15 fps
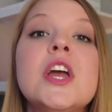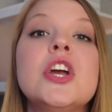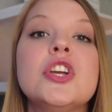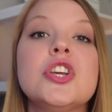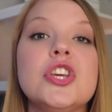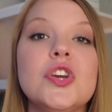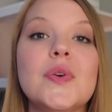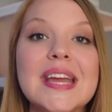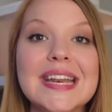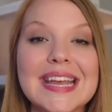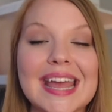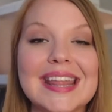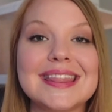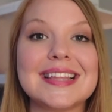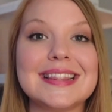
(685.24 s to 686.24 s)
You can
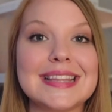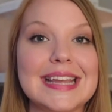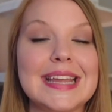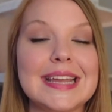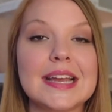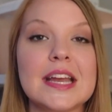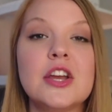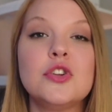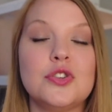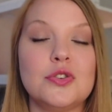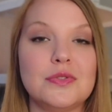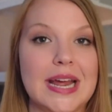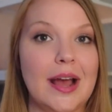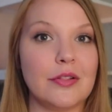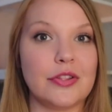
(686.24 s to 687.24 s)
get the link to
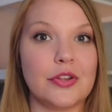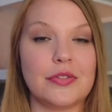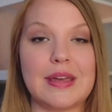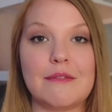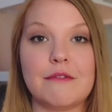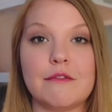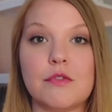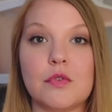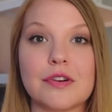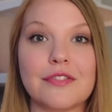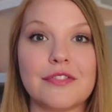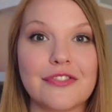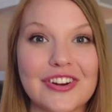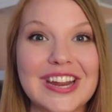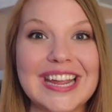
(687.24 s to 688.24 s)
download them for
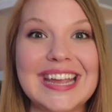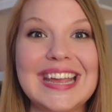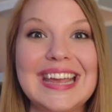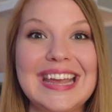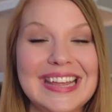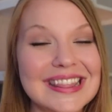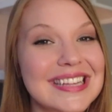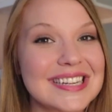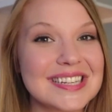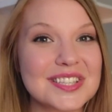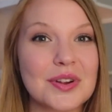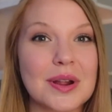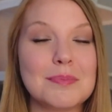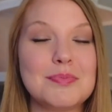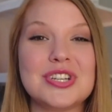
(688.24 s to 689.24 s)
free in the
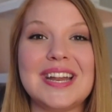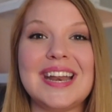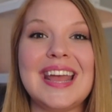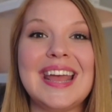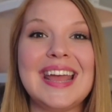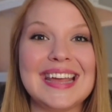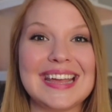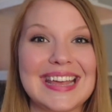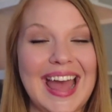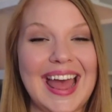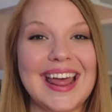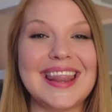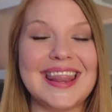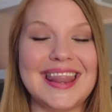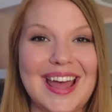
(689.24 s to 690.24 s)
description. Get
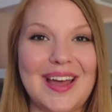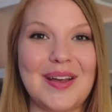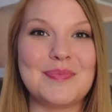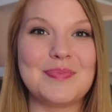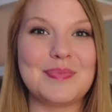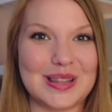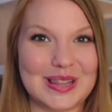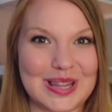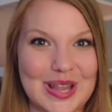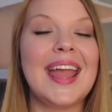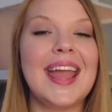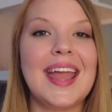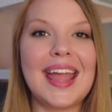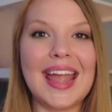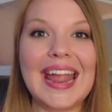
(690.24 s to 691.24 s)
them below.
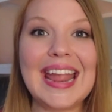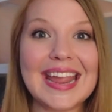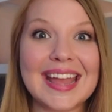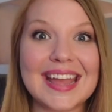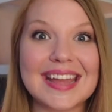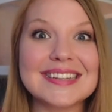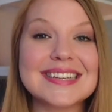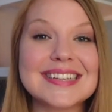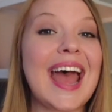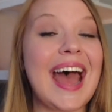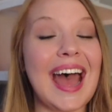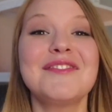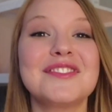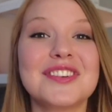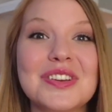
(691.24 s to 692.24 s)
And
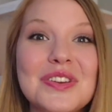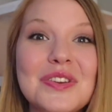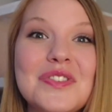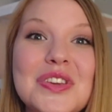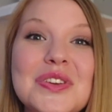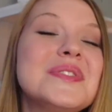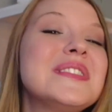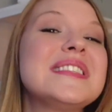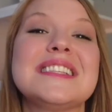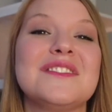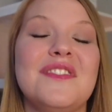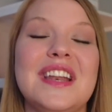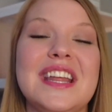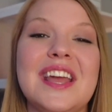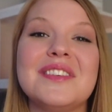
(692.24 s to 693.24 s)
after you've used this
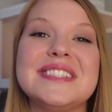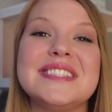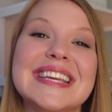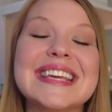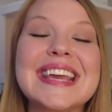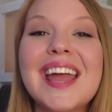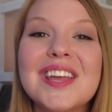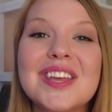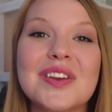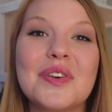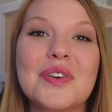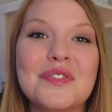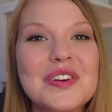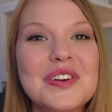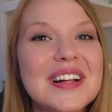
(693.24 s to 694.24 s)
video to get you a
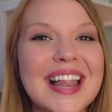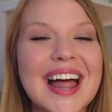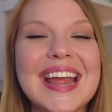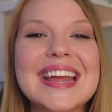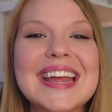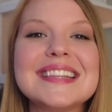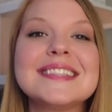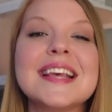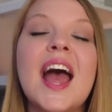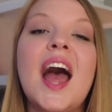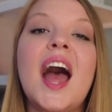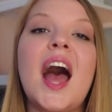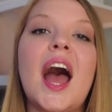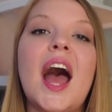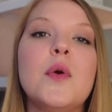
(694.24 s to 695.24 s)
few clients,
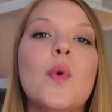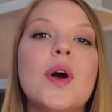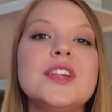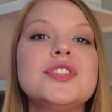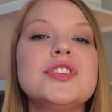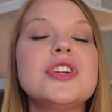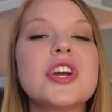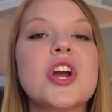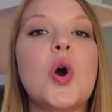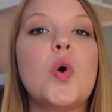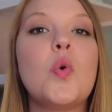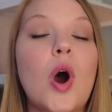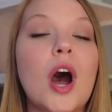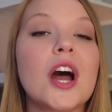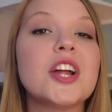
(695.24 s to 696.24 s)
I want you to go
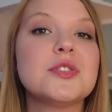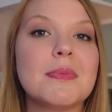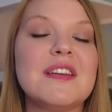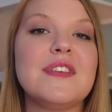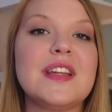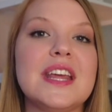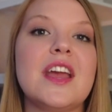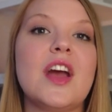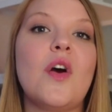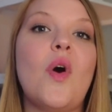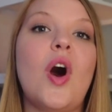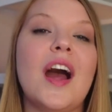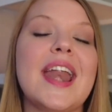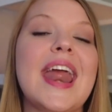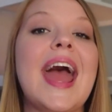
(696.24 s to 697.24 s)
watch my video
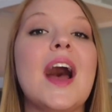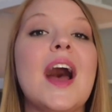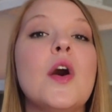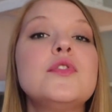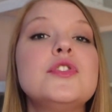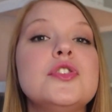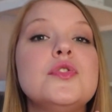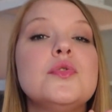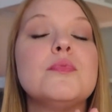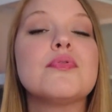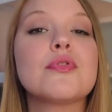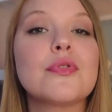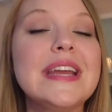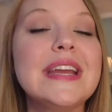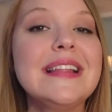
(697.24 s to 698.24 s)
on how to
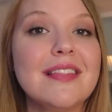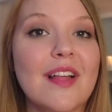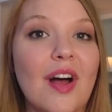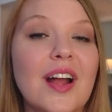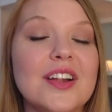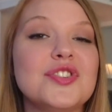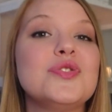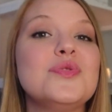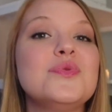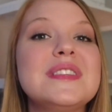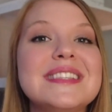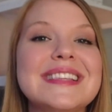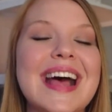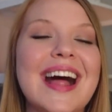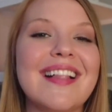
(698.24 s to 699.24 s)
pre-launch to
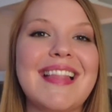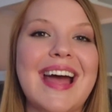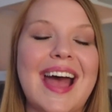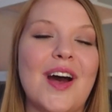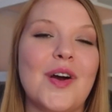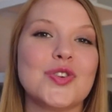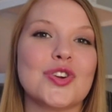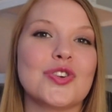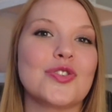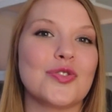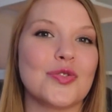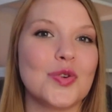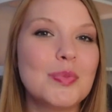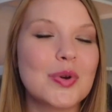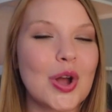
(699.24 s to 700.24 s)
sell out your
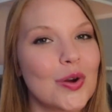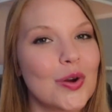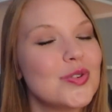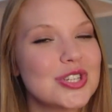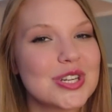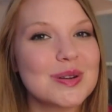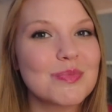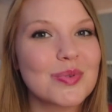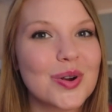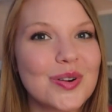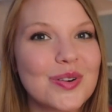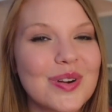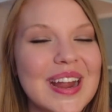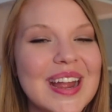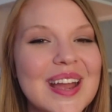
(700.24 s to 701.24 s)
group coaching
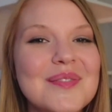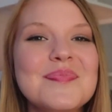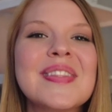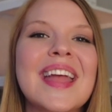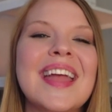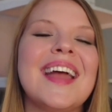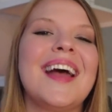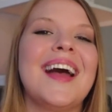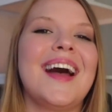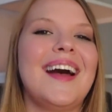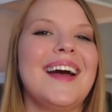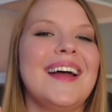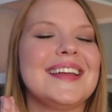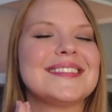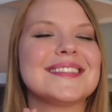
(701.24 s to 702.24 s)
program.
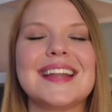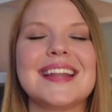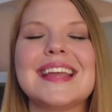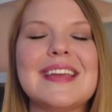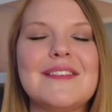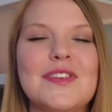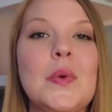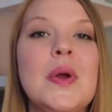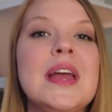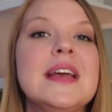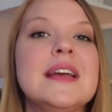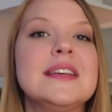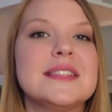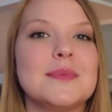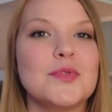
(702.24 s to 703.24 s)
Uh, it's going to give you
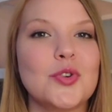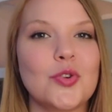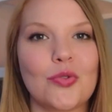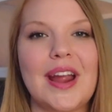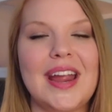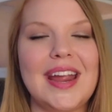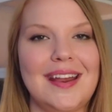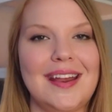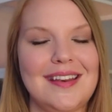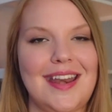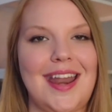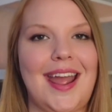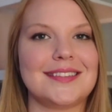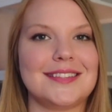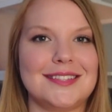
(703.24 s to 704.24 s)
some great
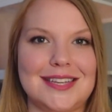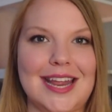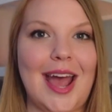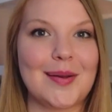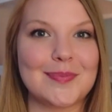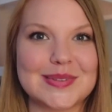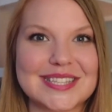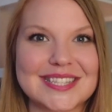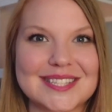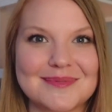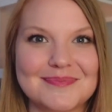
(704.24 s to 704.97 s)
next steps.